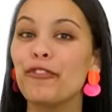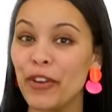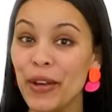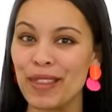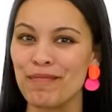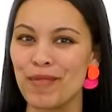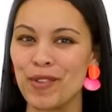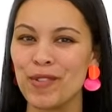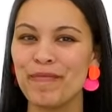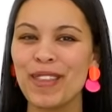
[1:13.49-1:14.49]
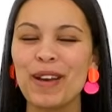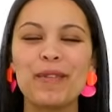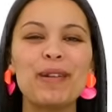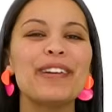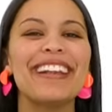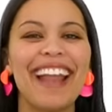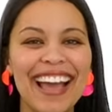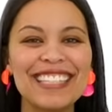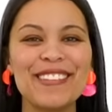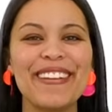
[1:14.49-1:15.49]
Furthermore, we would
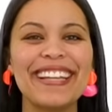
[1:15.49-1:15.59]
like to